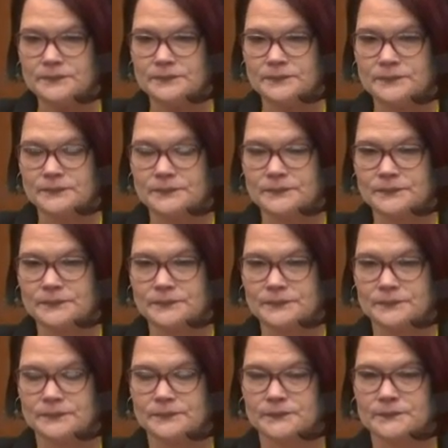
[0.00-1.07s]
And
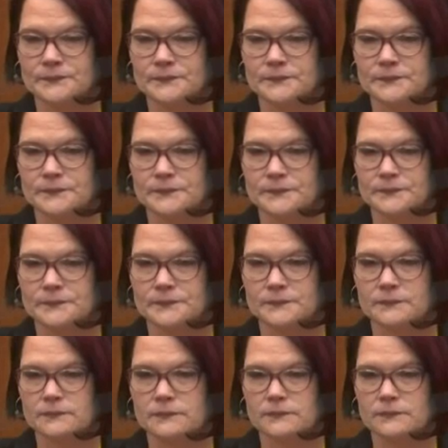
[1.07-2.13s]
what kind
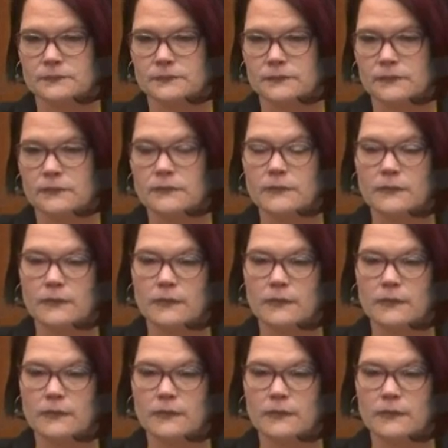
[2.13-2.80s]
of drug use